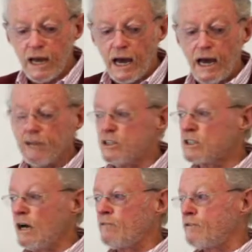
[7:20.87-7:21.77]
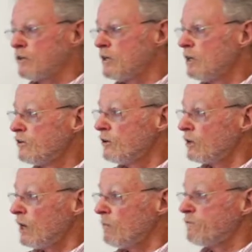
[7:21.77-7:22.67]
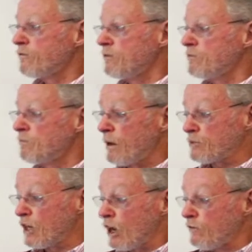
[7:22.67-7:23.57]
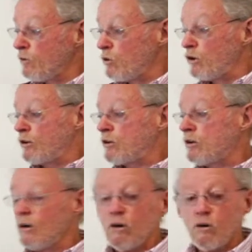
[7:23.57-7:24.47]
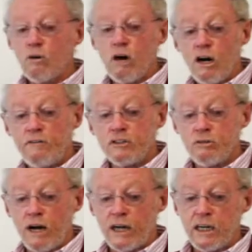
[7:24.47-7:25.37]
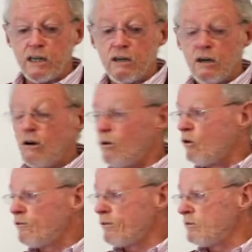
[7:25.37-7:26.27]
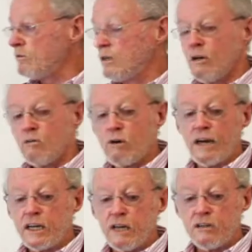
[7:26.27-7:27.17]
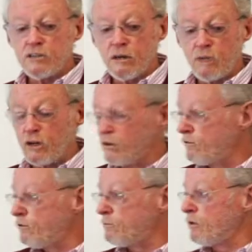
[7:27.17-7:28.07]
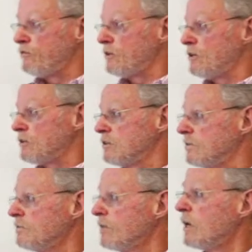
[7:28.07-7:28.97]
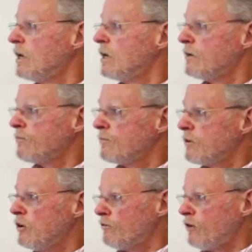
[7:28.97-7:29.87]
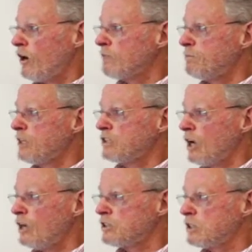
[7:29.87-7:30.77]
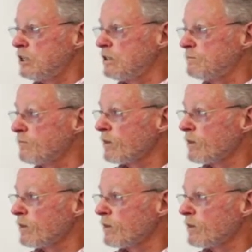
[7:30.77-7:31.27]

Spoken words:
and discomfort that'll come from perhaps overwork or overtraining or from running into someone on the football field. You'll find Pete's Lotion in